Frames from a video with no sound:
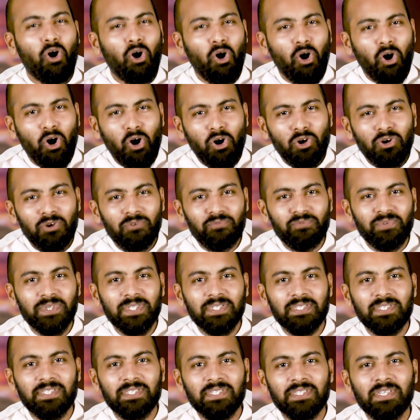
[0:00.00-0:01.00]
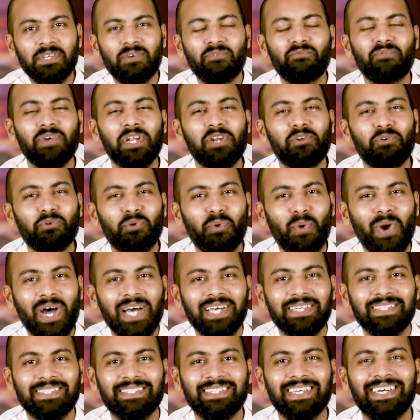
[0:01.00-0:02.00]
all of us will
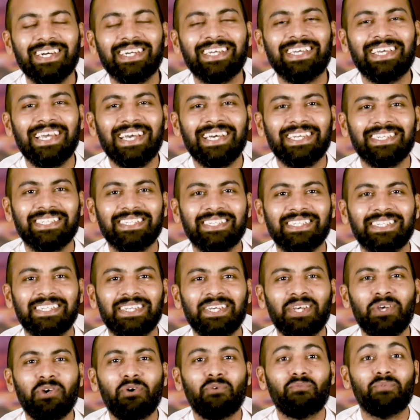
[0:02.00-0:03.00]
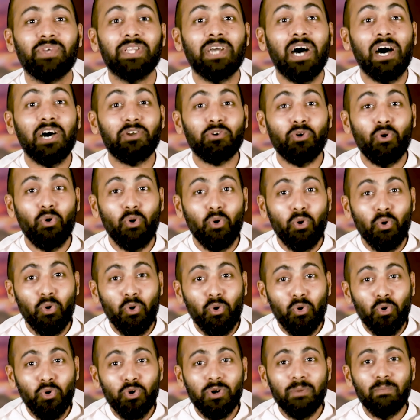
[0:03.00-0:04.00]
rise again with our
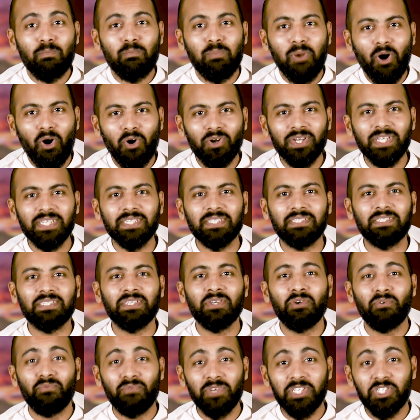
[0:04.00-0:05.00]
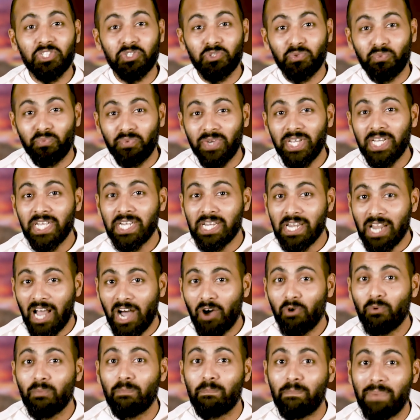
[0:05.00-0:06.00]
own bodies which we
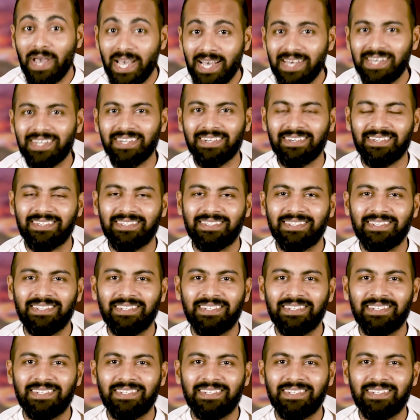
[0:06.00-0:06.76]
now bear.